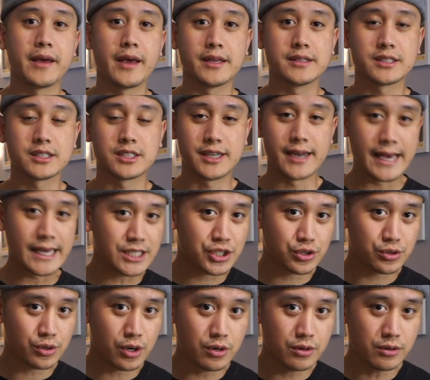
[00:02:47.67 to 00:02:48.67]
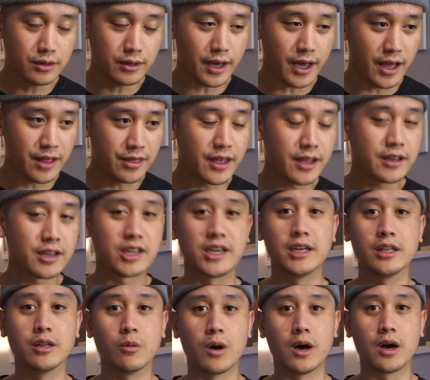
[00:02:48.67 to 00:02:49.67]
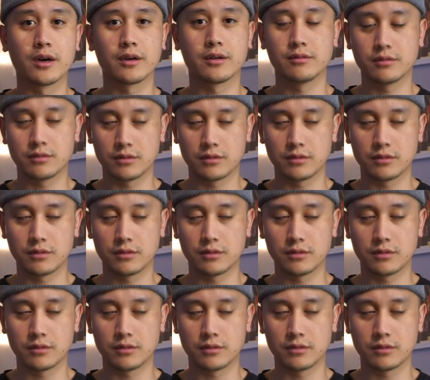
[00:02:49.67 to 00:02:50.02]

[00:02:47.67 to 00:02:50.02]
Sinestro, and then Kilowog.